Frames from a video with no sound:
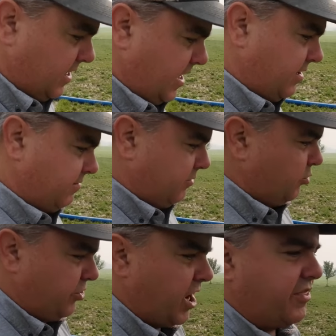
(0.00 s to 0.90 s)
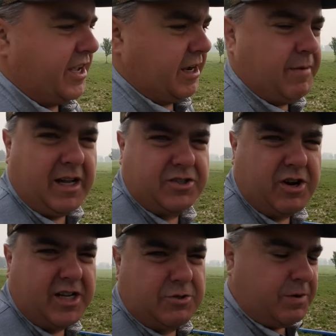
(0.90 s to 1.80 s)
I knew nothing about
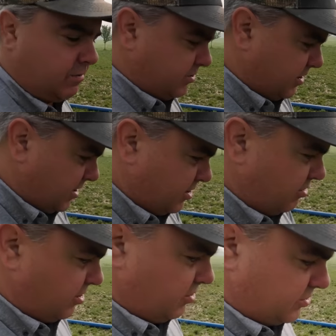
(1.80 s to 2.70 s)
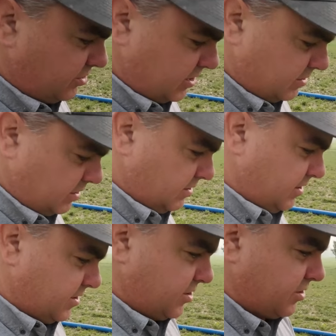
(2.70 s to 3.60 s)
trash pumps a year ago, so let's
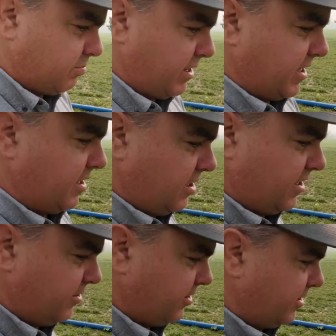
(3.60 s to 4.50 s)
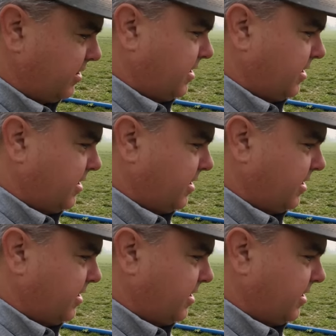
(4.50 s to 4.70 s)
let's just make it clear that